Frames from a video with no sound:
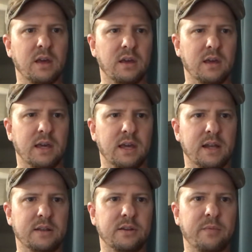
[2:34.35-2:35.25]

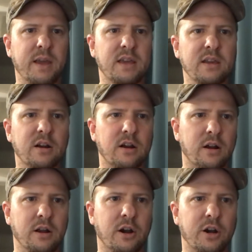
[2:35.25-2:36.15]
And they're making
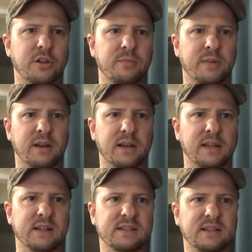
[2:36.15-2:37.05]
an argument
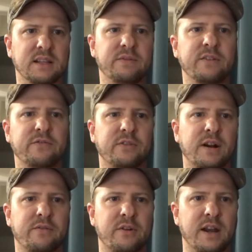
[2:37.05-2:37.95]
against living
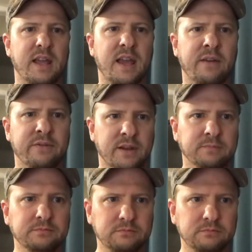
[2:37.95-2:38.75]
forever in heaven,